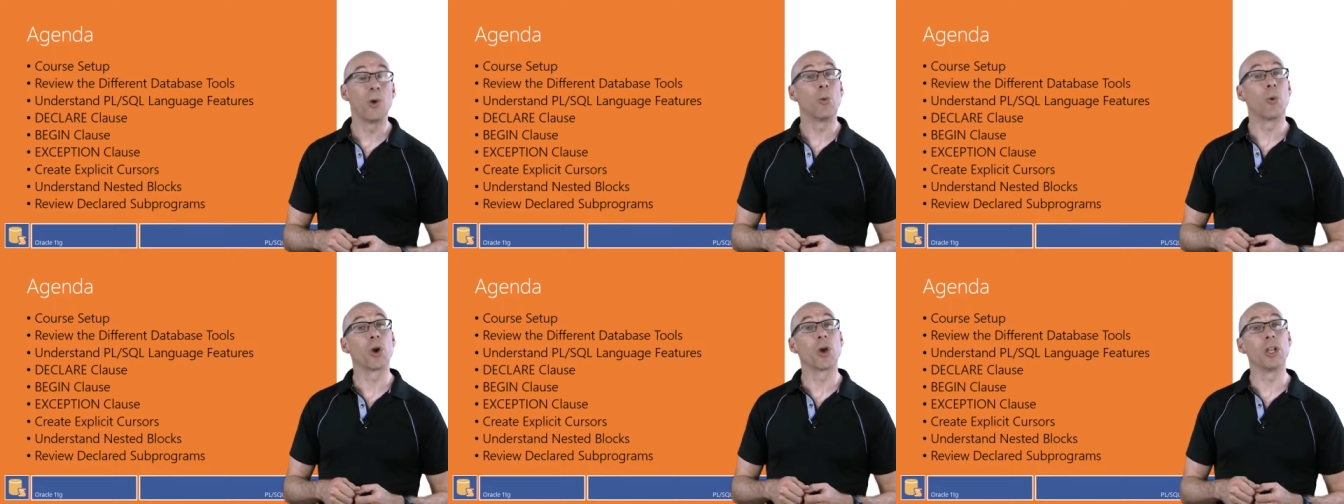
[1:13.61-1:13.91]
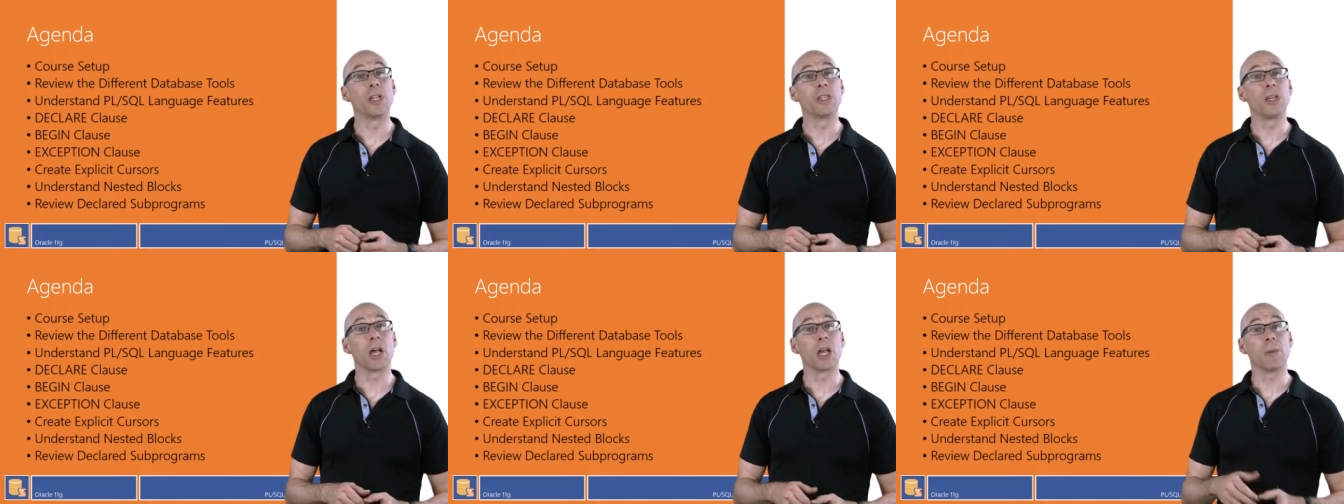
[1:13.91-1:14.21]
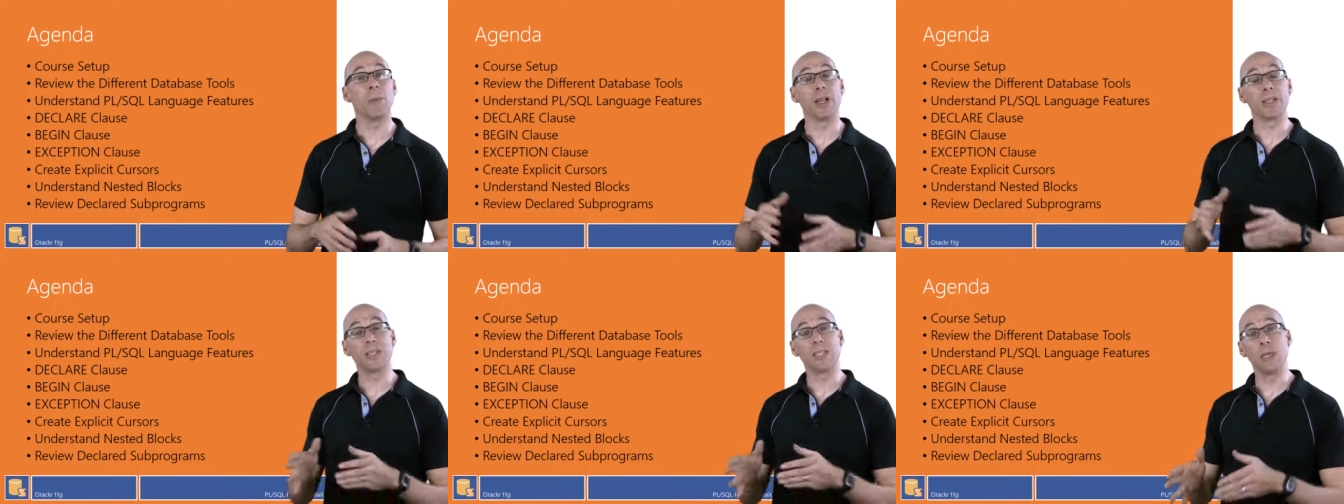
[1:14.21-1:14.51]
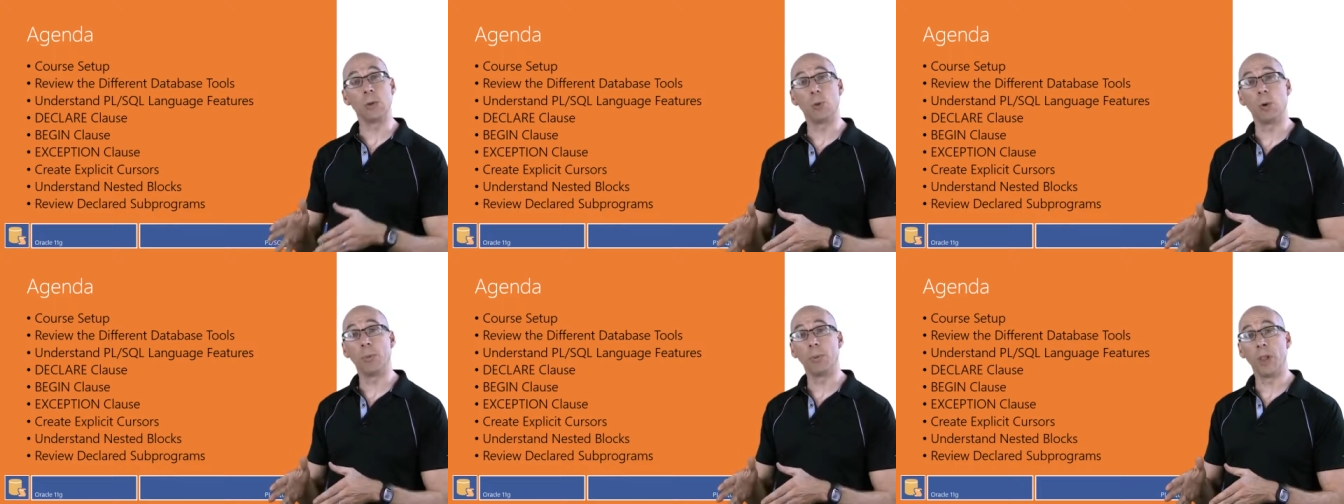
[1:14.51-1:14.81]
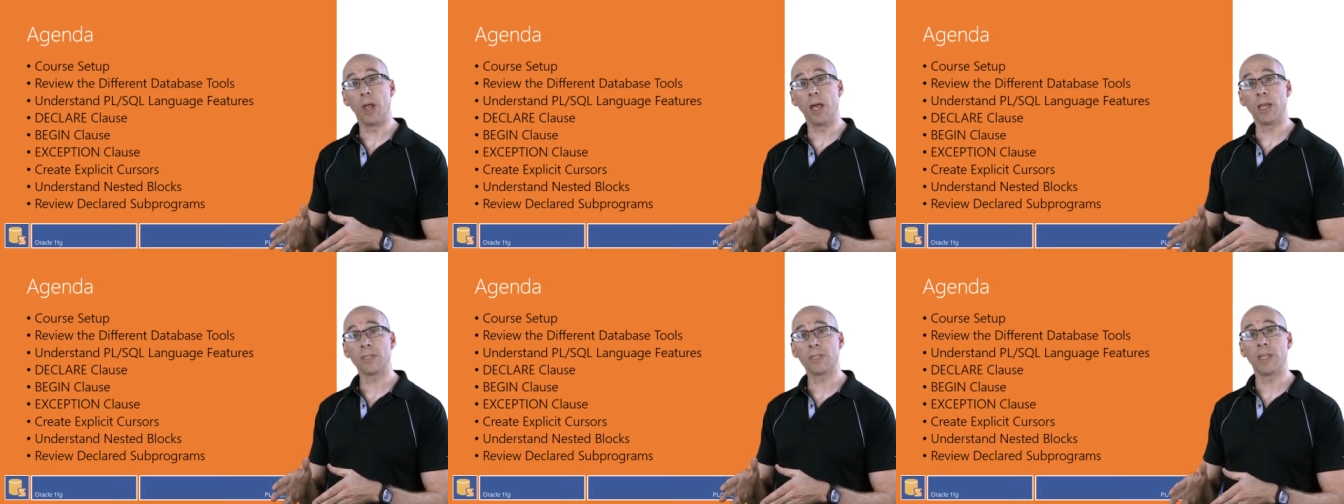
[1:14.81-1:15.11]
We're going to talk about SQL
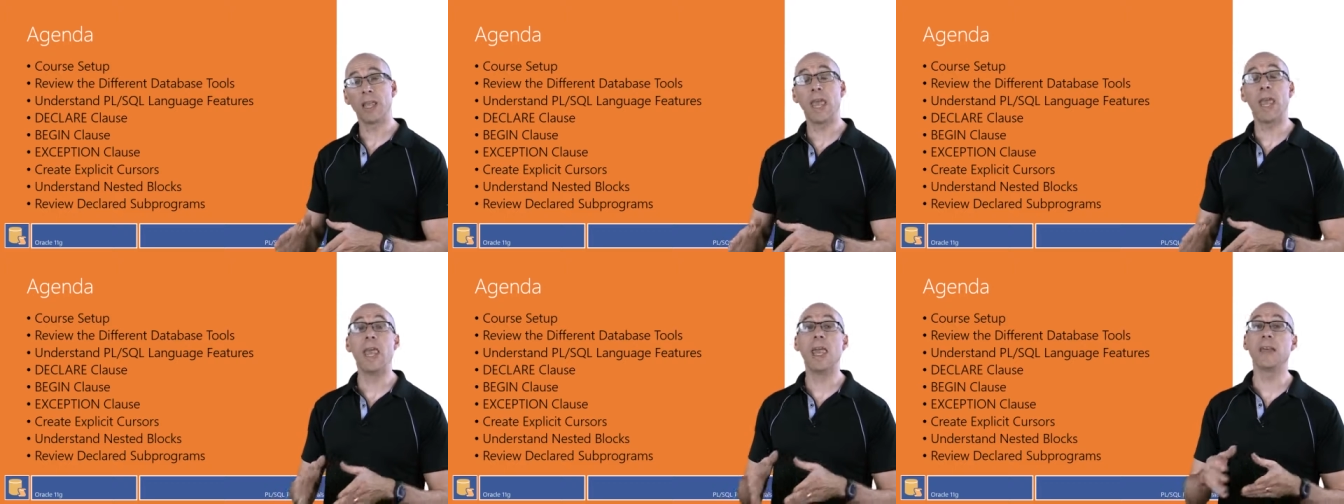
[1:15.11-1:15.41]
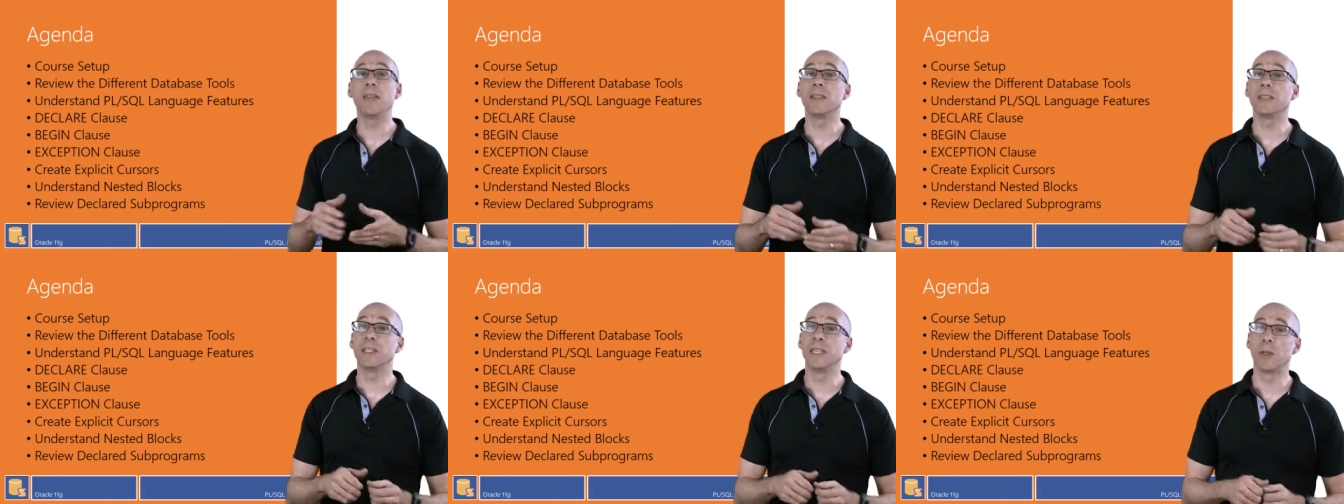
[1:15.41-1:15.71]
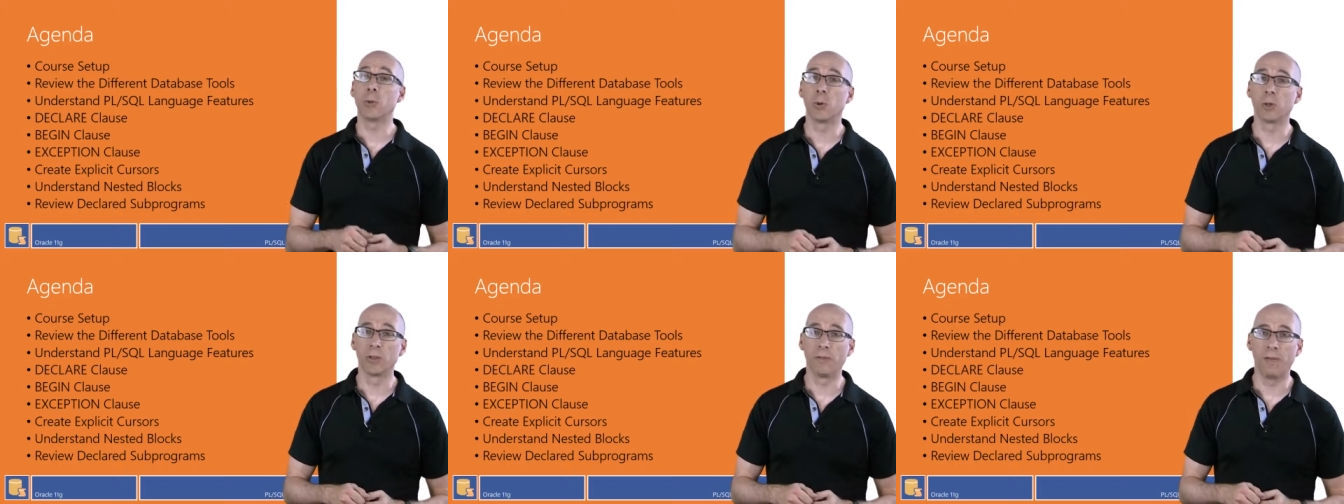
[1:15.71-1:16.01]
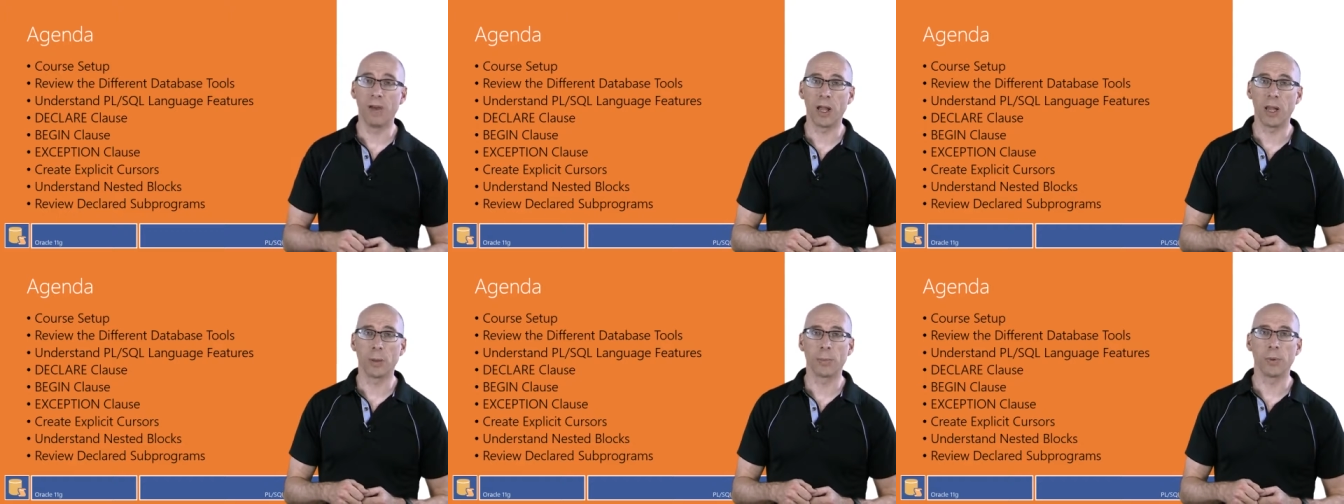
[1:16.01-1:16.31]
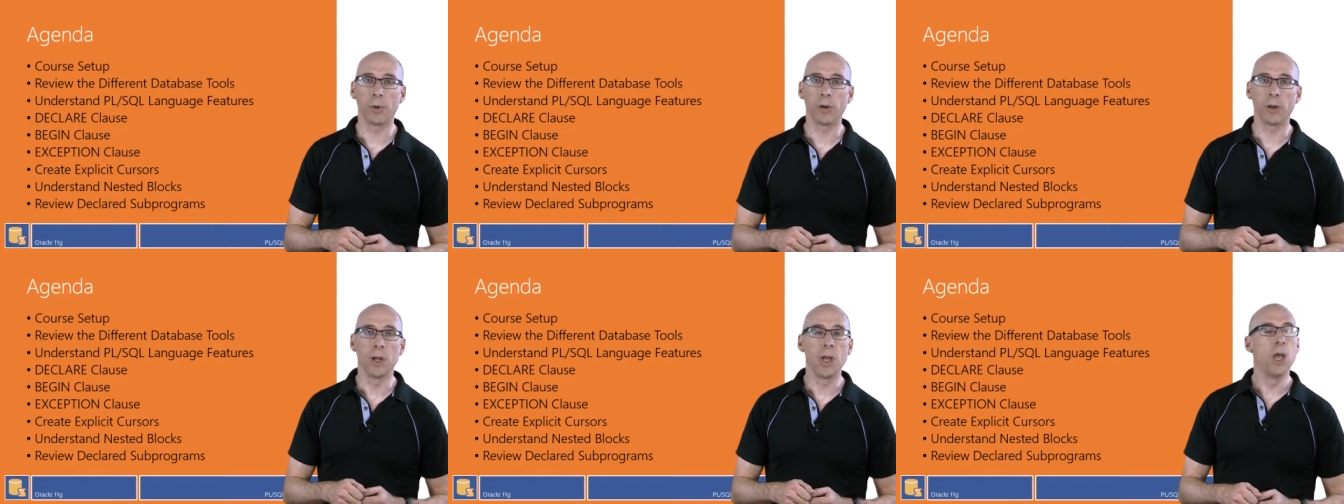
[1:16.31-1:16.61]
Plus and the SQL
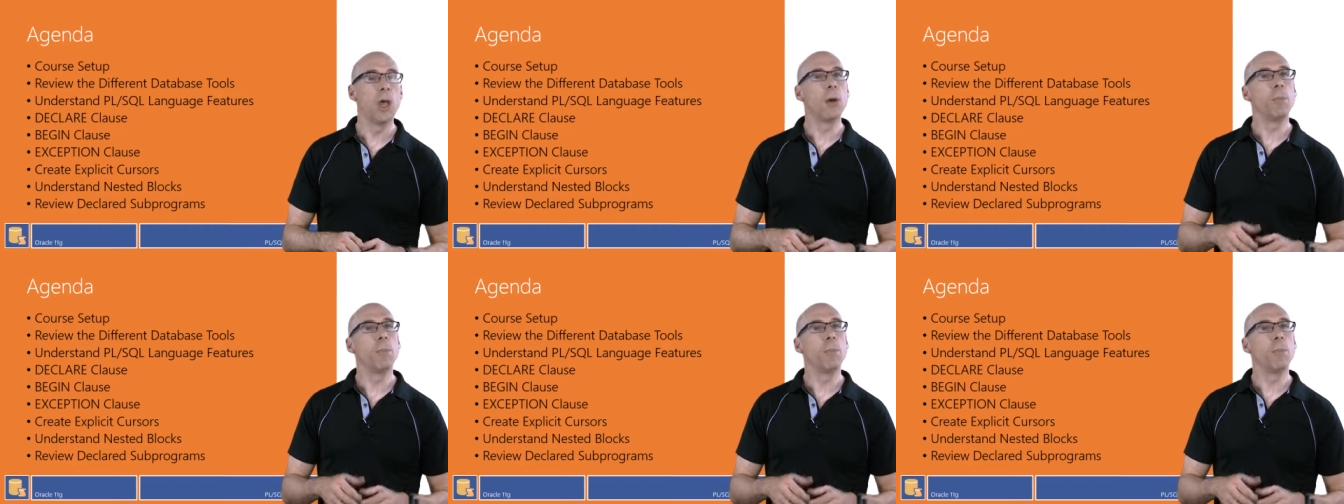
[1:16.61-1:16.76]
Developer.